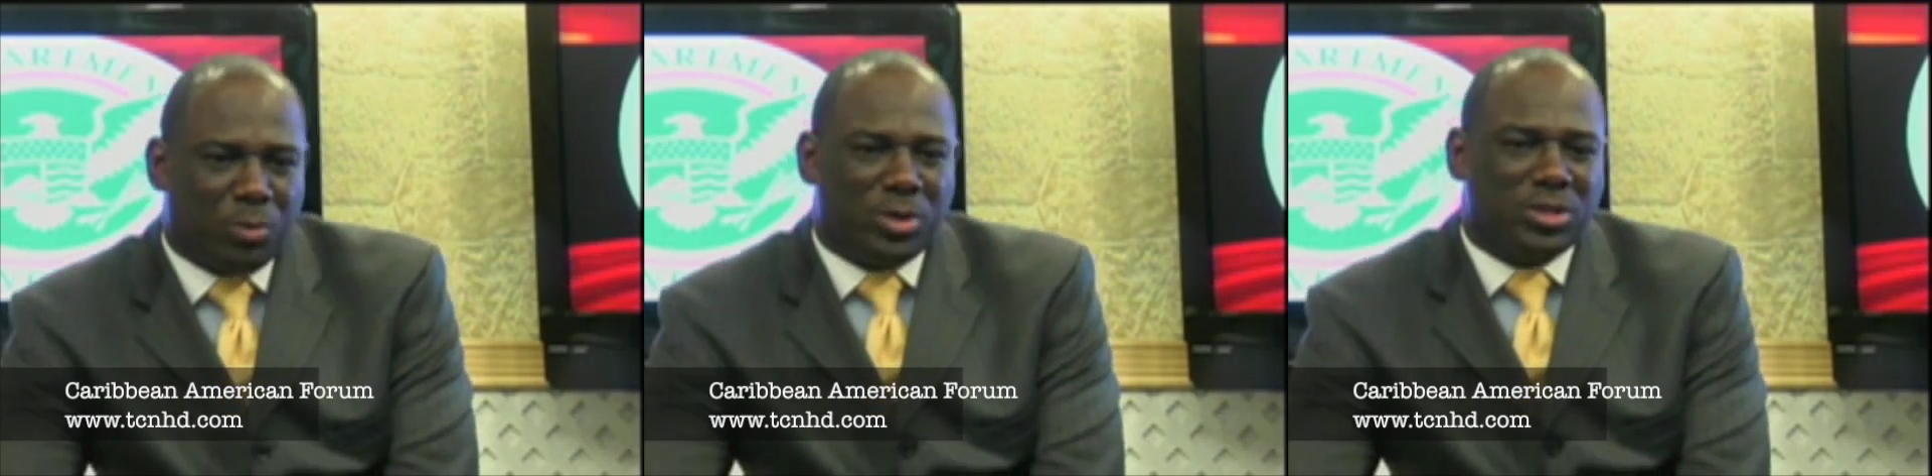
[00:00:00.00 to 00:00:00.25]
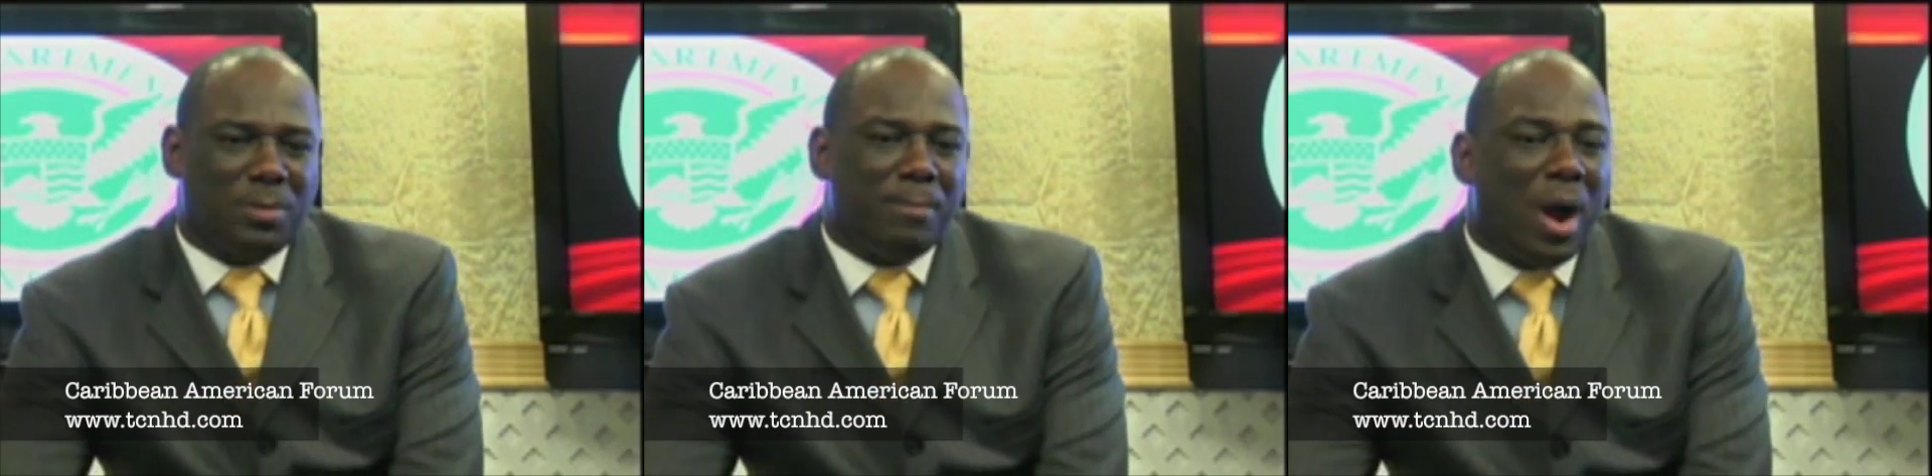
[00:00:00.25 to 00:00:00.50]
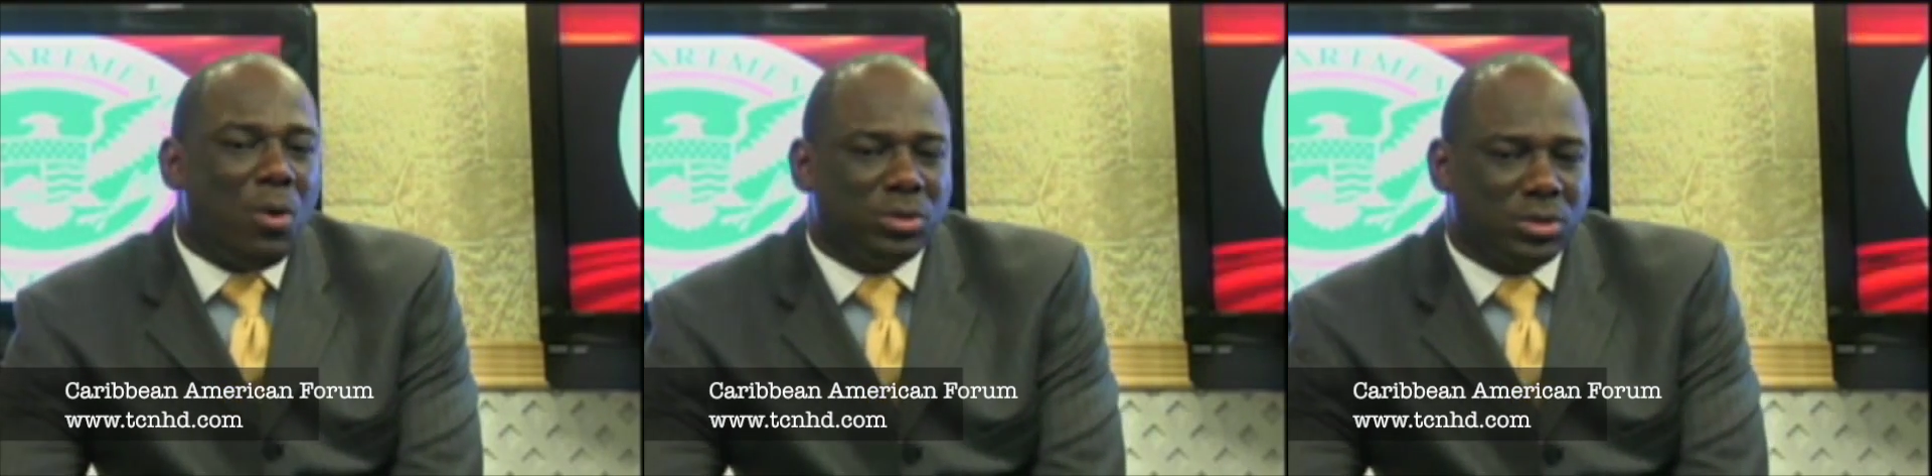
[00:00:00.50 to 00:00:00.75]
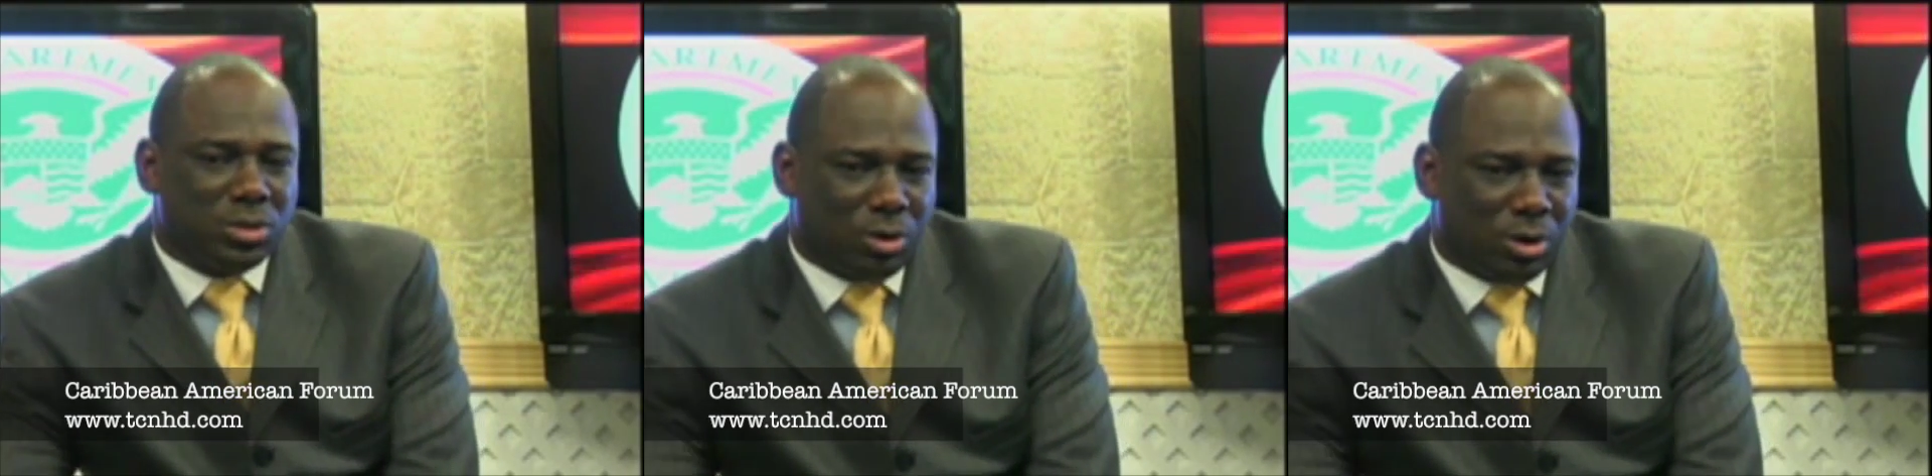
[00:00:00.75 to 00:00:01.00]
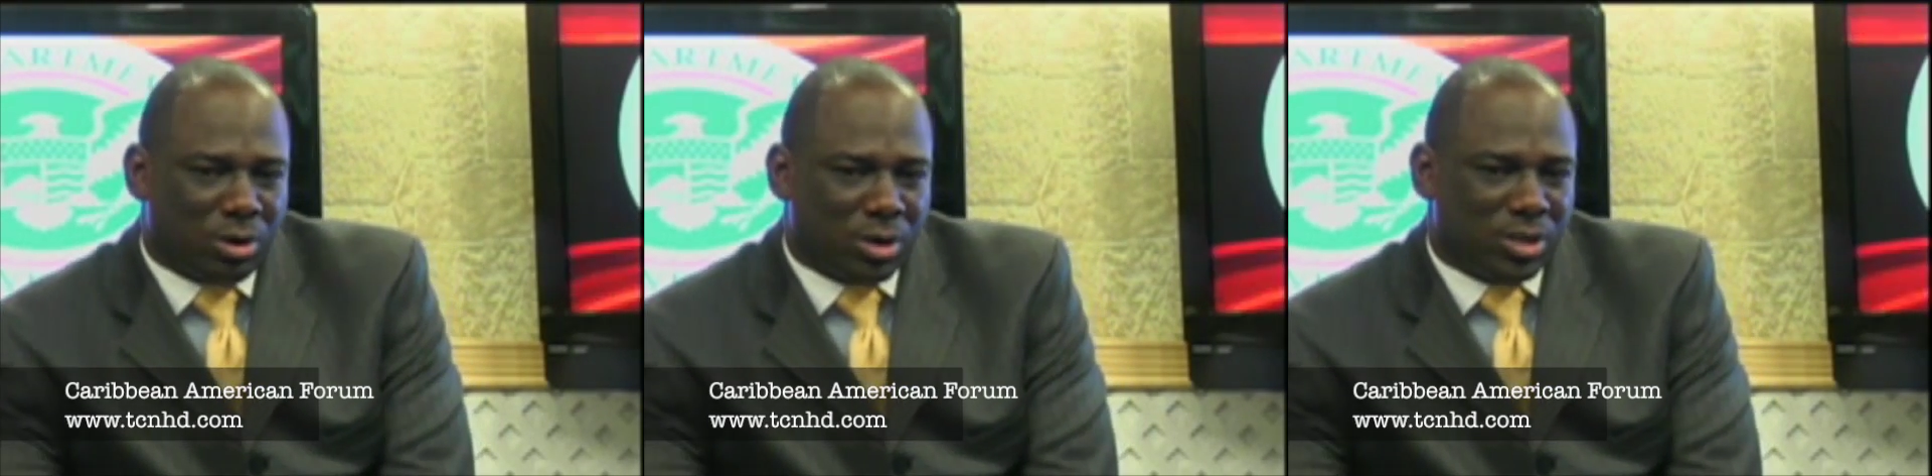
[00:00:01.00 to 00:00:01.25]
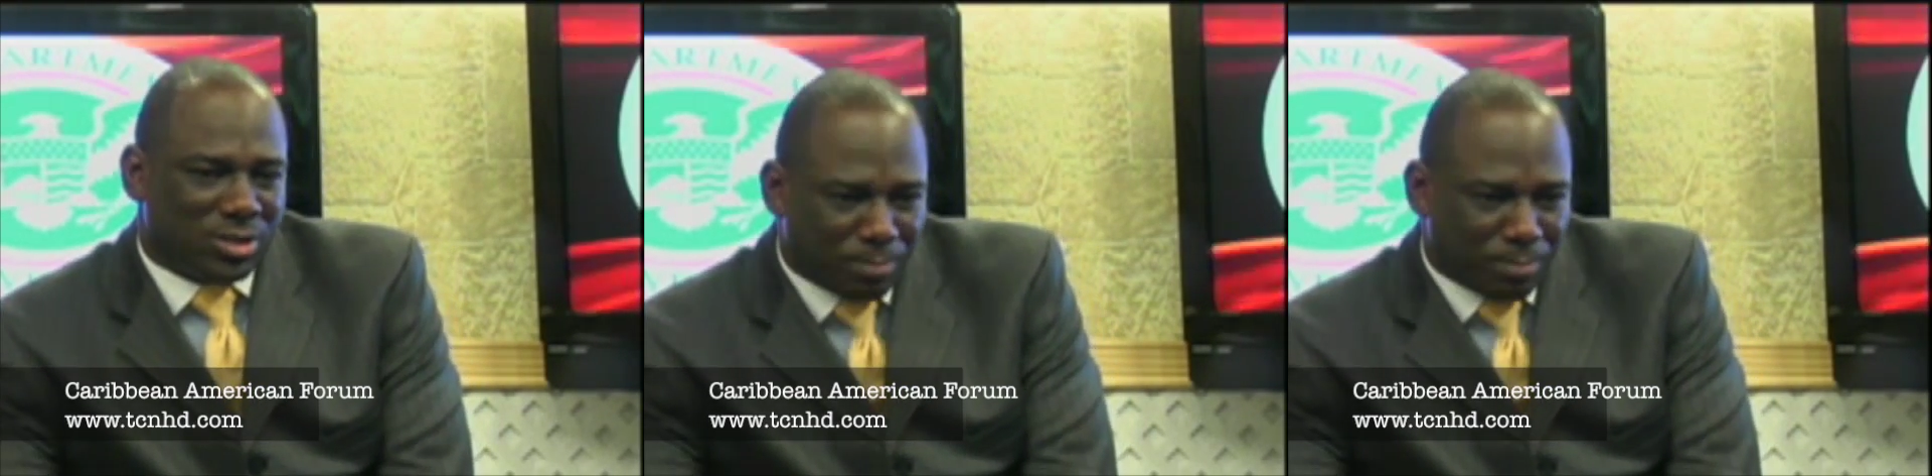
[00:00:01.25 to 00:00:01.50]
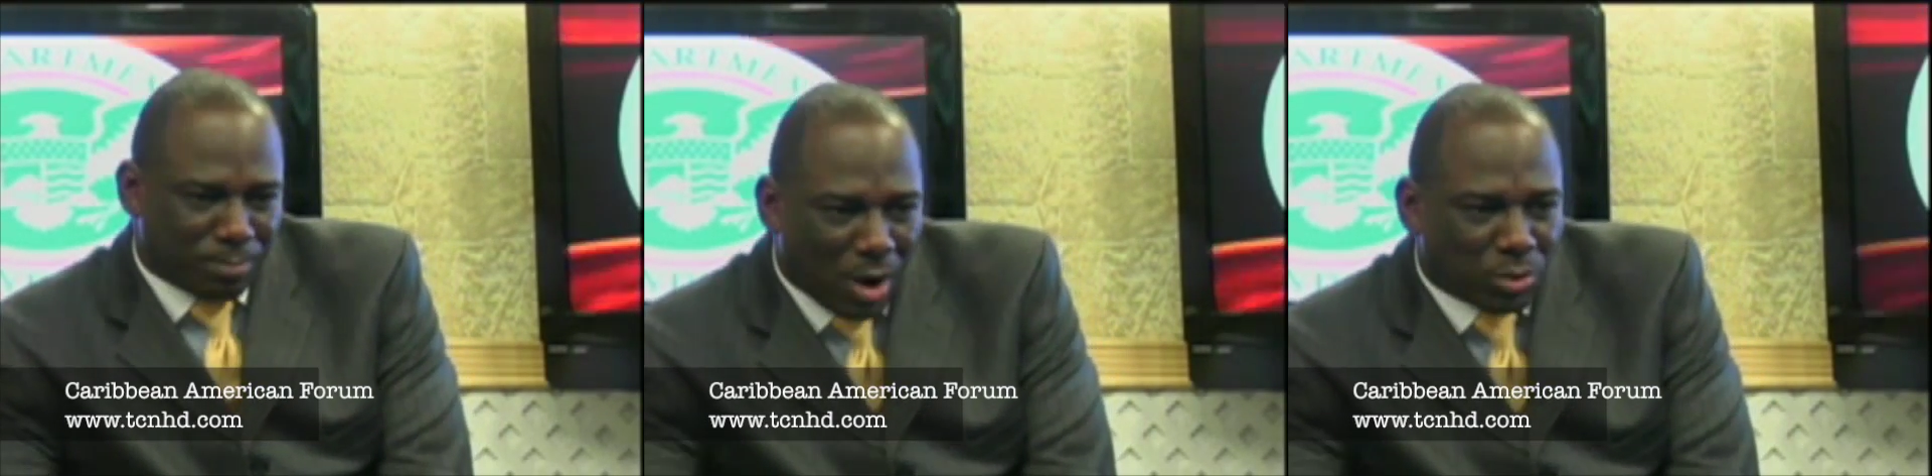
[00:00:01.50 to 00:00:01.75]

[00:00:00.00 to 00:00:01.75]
is about